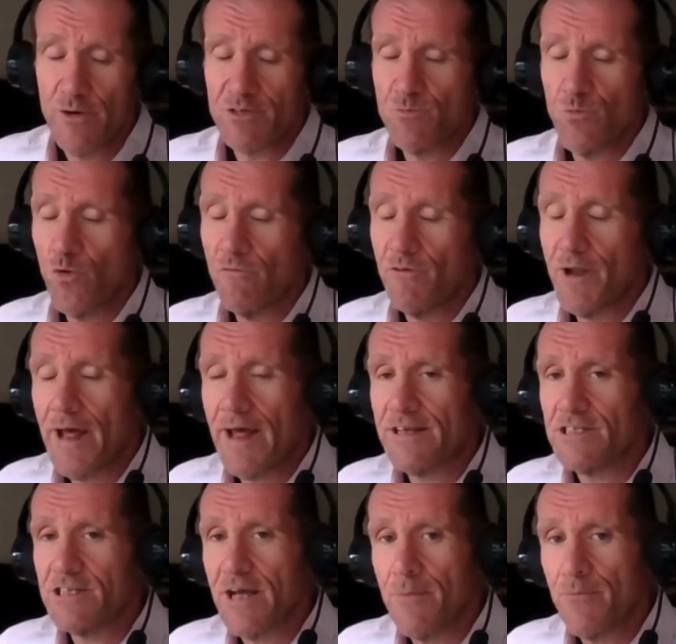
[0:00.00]
It's more of an
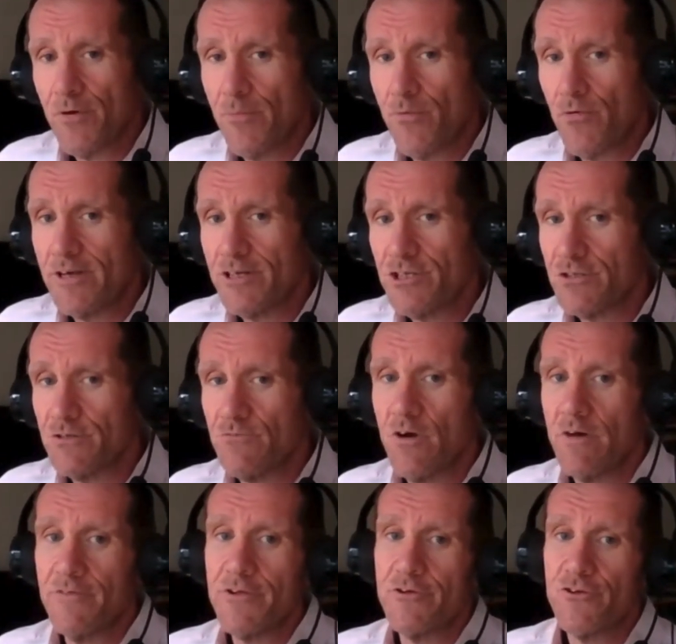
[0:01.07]
exam preparation
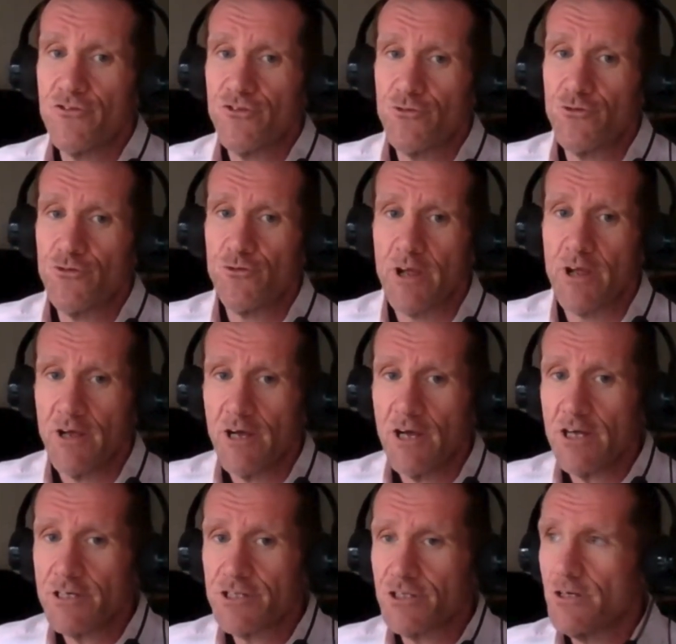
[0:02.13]
rather than a tutoring
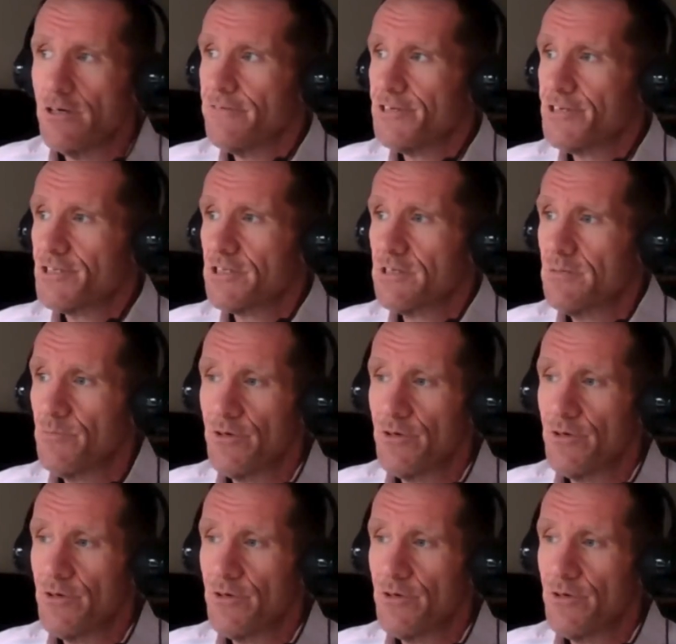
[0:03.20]
service,